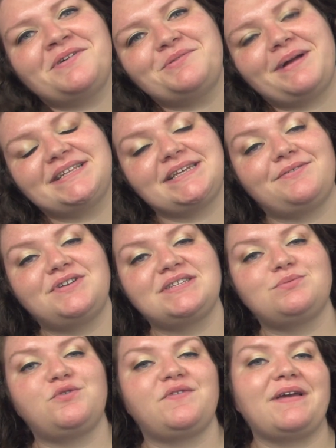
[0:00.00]
Welcome back to Ever
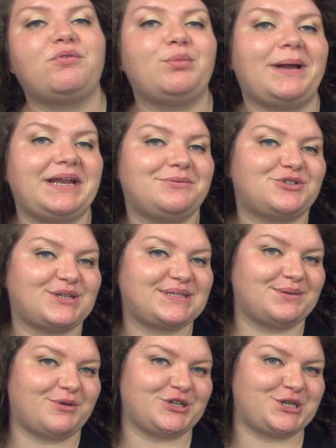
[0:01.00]
Disney Movie Ever. My name is Jess
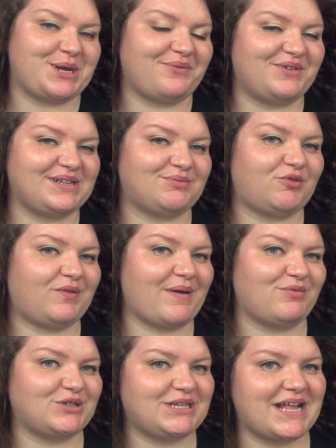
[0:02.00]
and I'm watching Ever Disney Movie
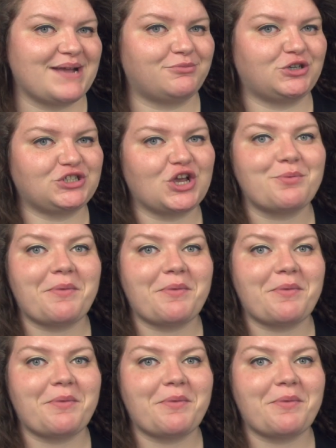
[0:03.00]
Ever today. I'm going to talk